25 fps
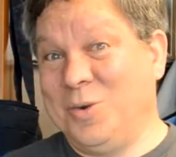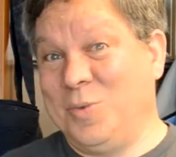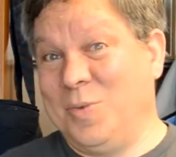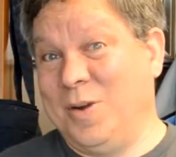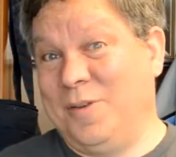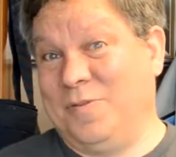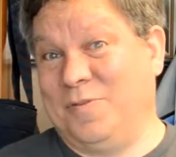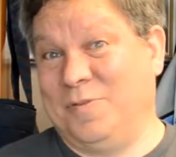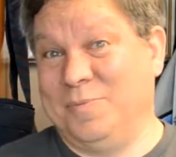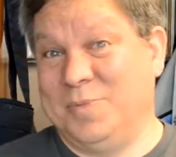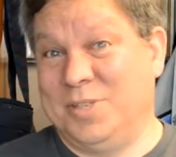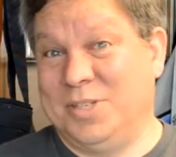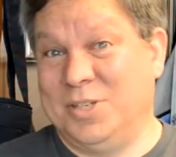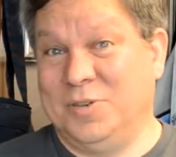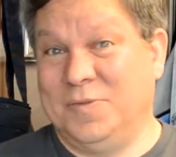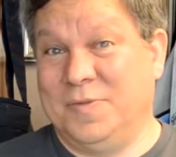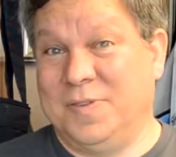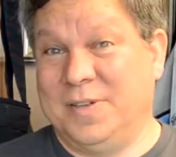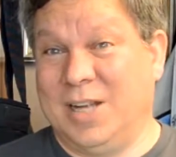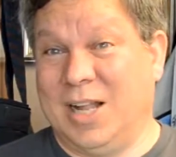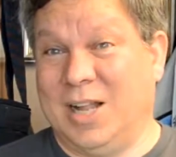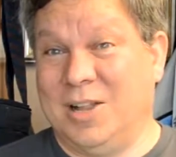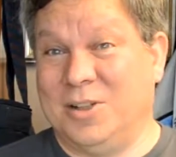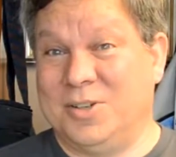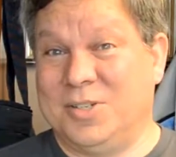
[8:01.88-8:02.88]
one from Silver
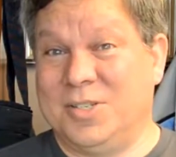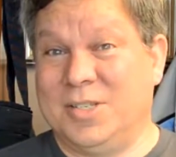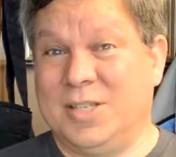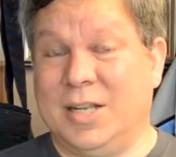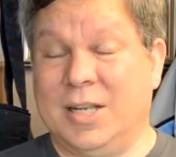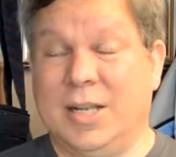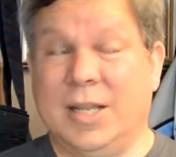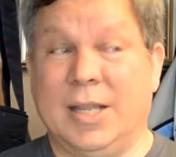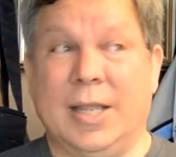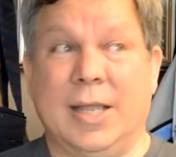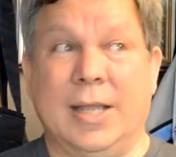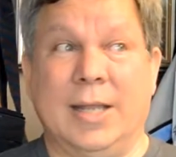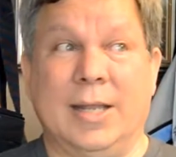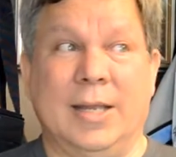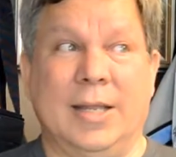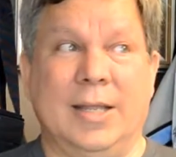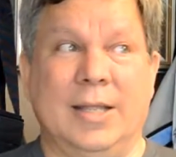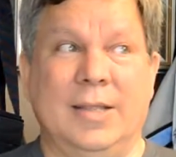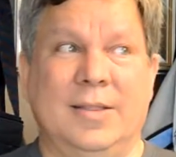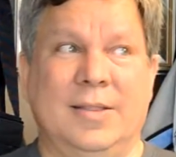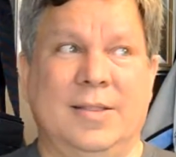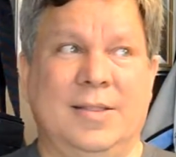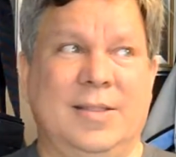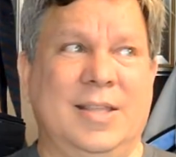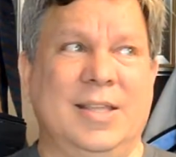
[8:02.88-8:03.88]
Dollar City, and
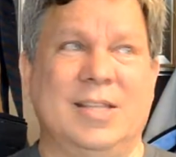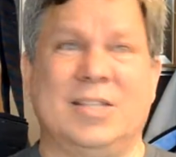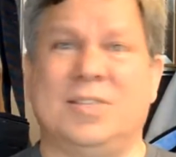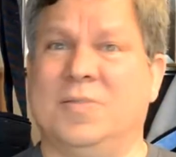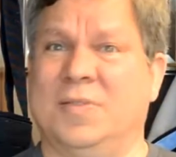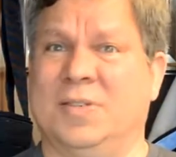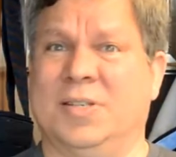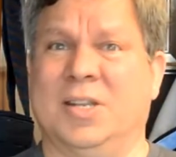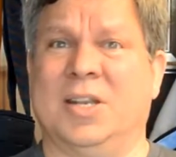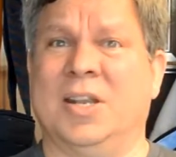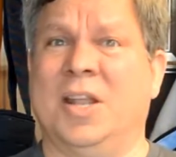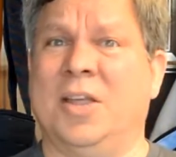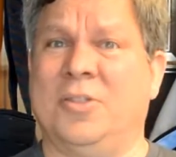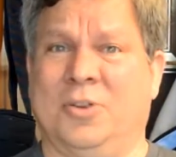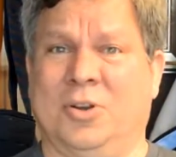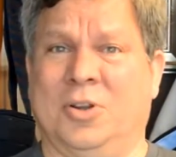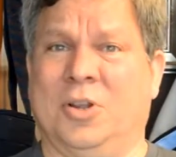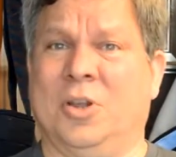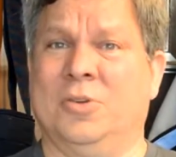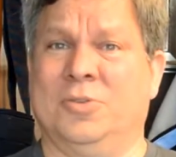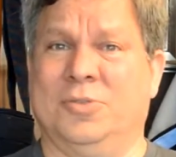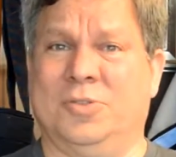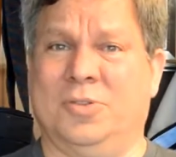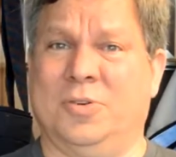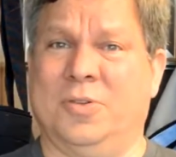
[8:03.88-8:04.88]
this was another
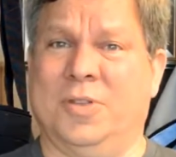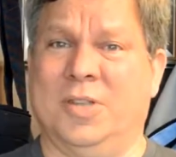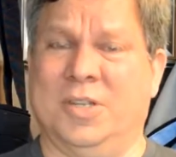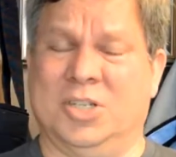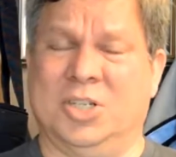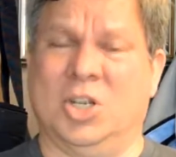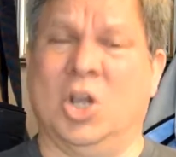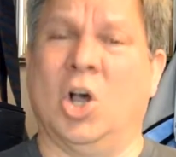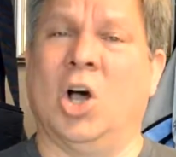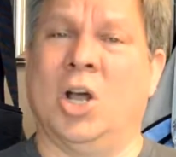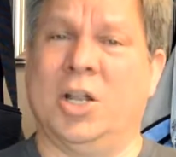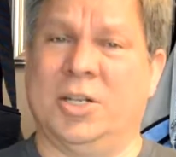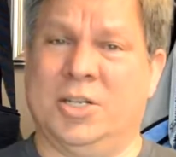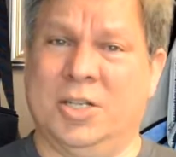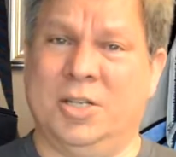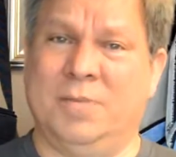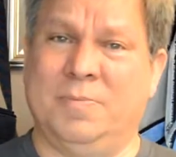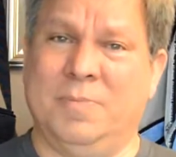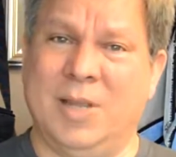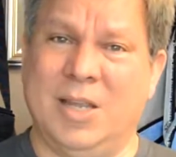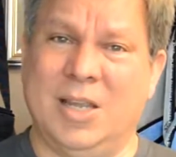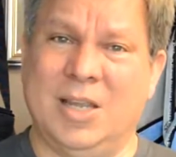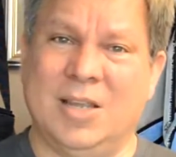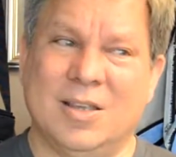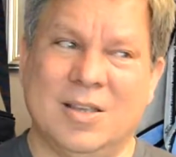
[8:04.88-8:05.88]
coaster that taunted
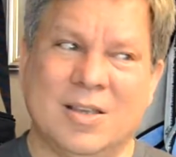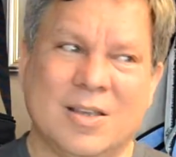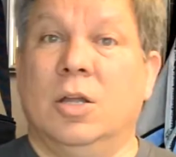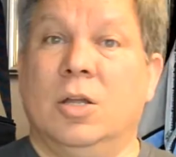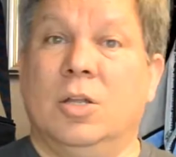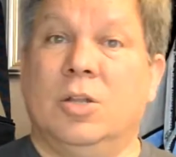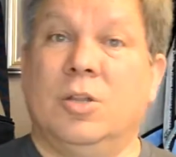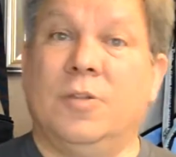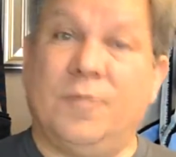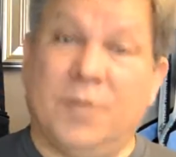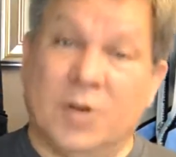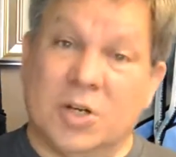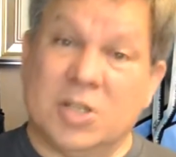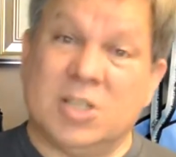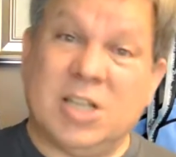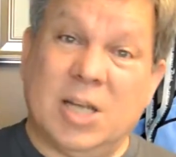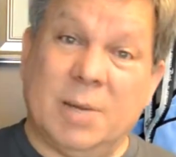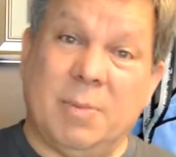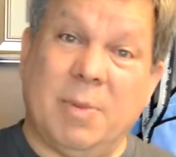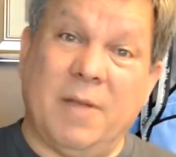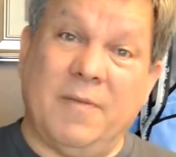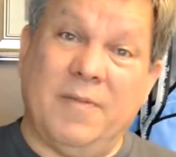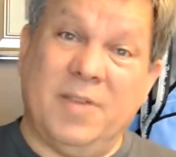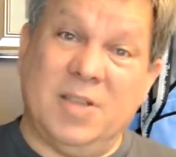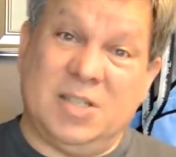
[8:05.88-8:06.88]
me. The first
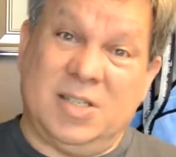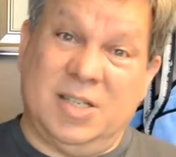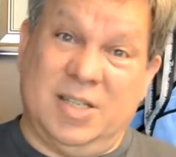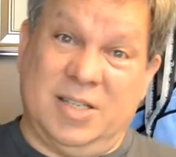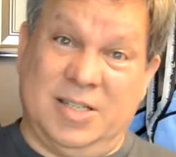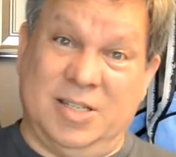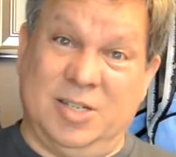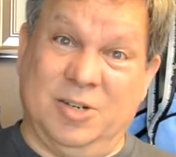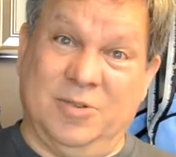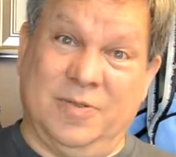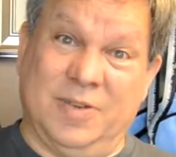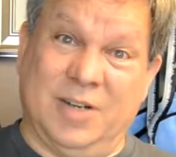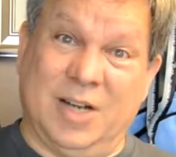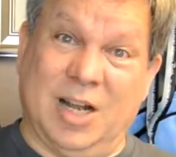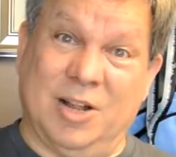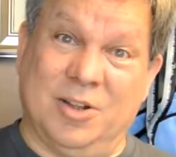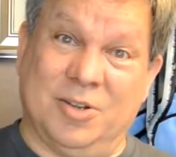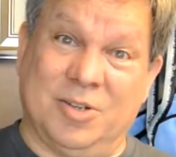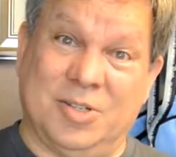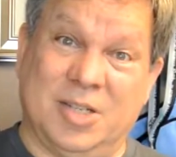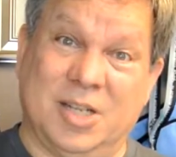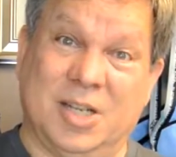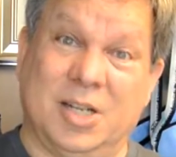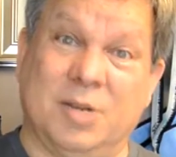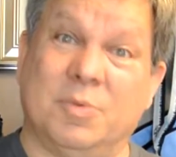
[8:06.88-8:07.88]
time I visited Silver Dollar
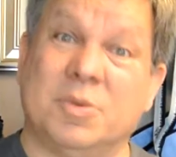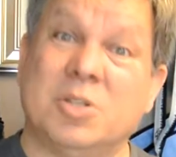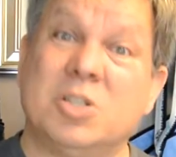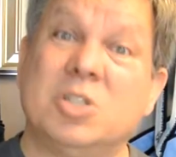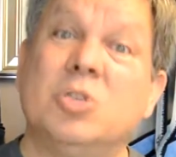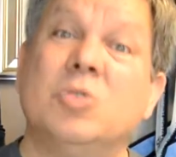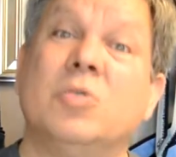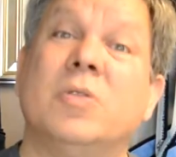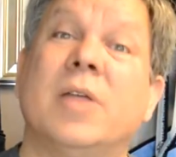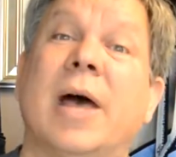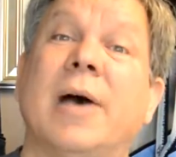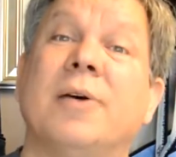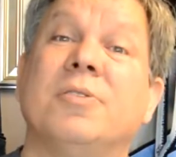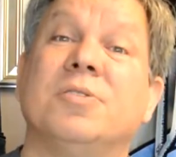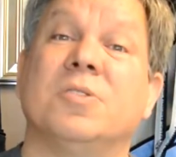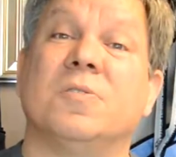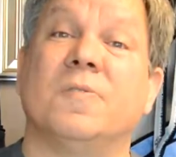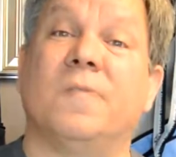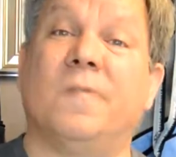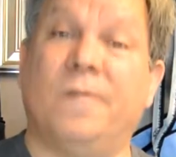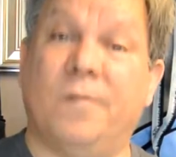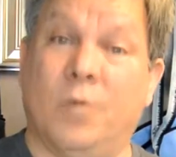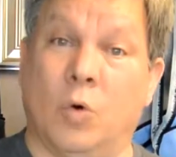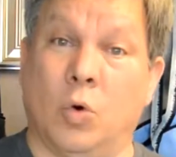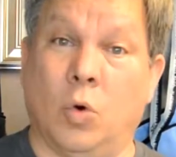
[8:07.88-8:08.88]
City was
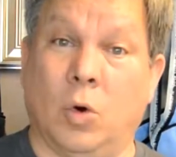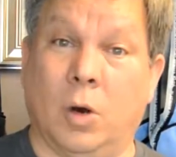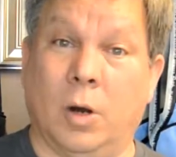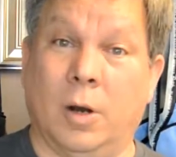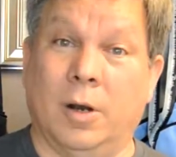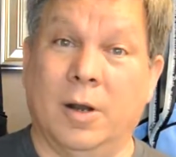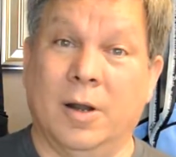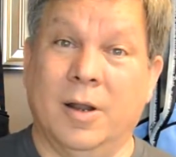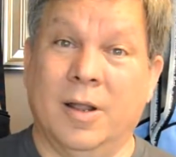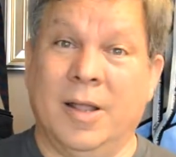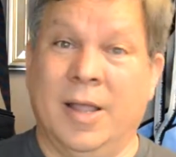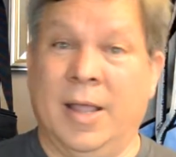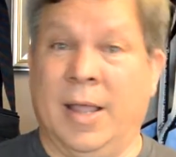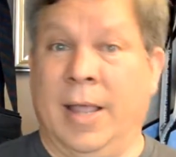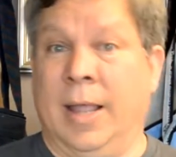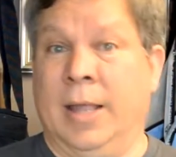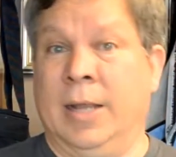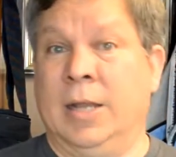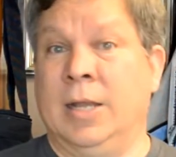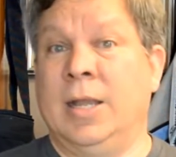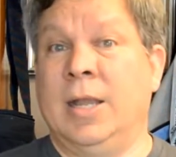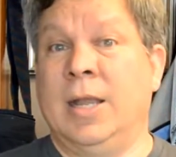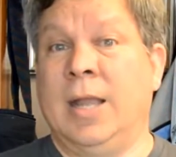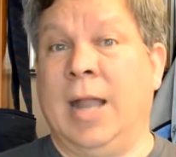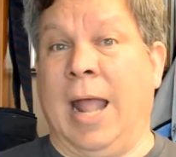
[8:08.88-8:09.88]
2004,
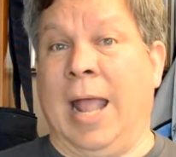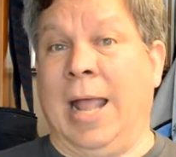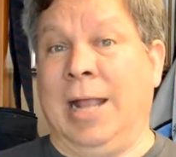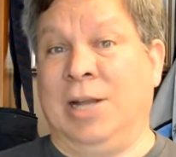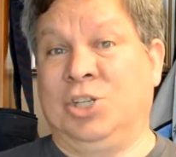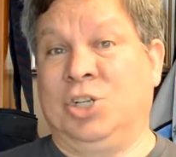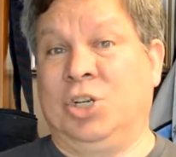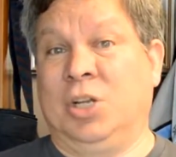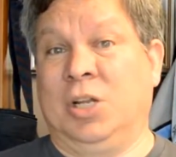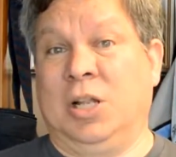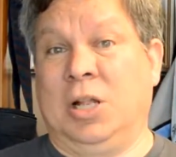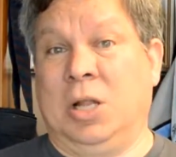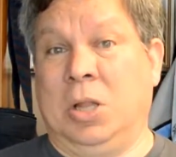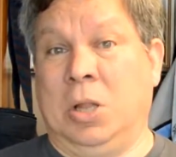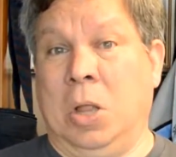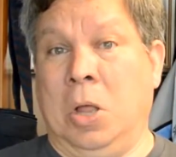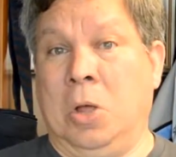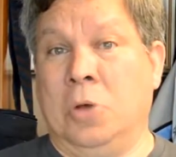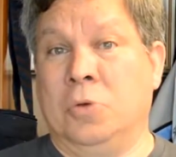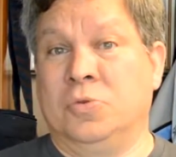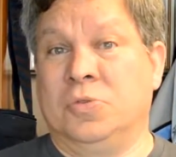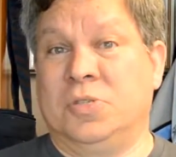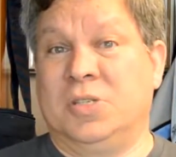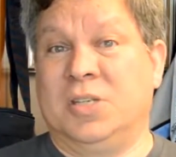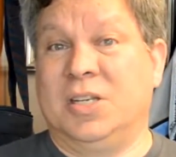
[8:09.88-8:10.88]
and it had actually
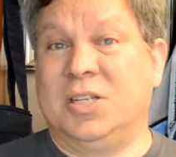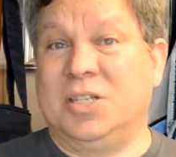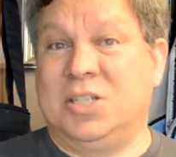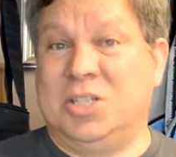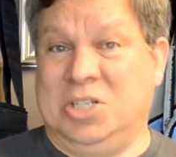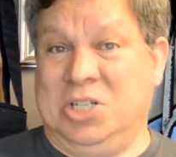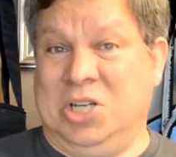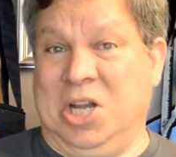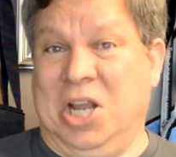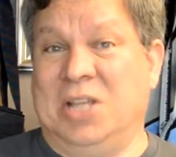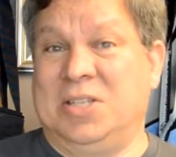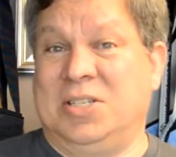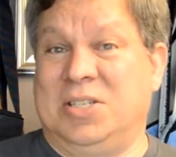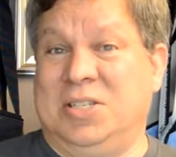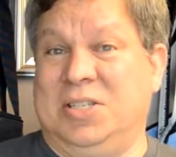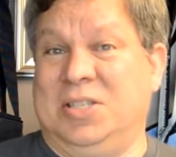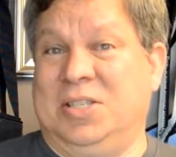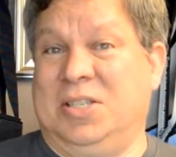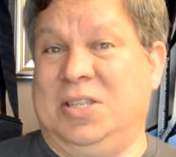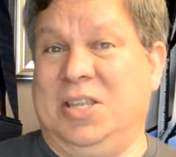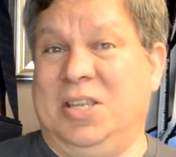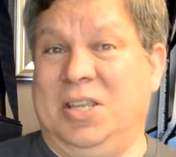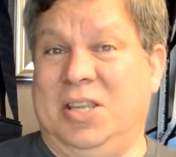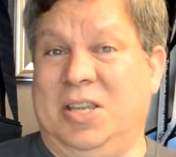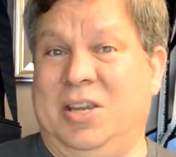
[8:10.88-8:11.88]
closed just
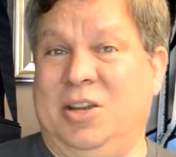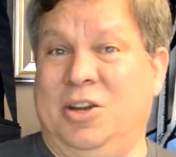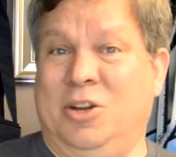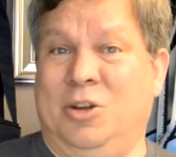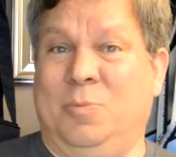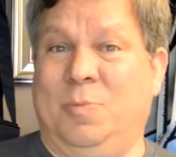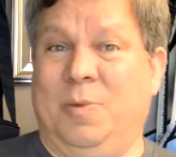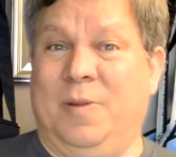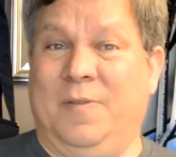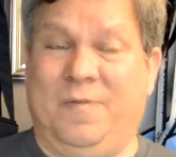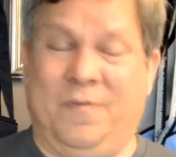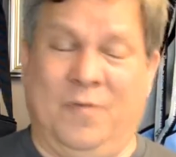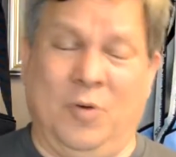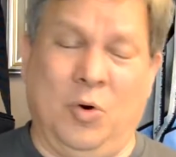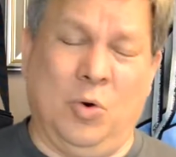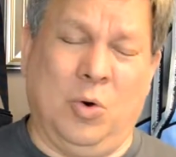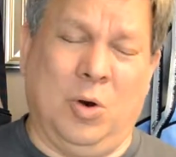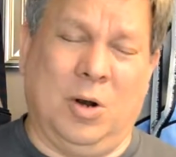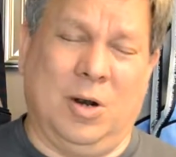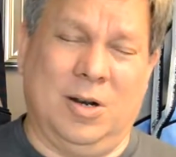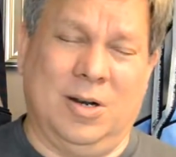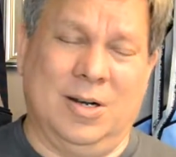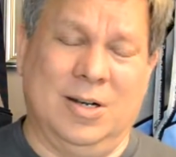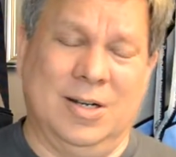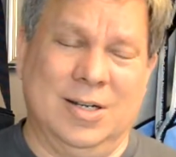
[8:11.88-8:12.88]
the year
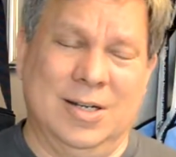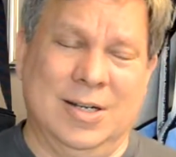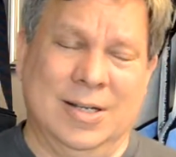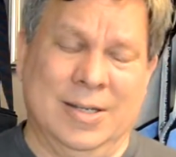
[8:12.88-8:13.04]
before.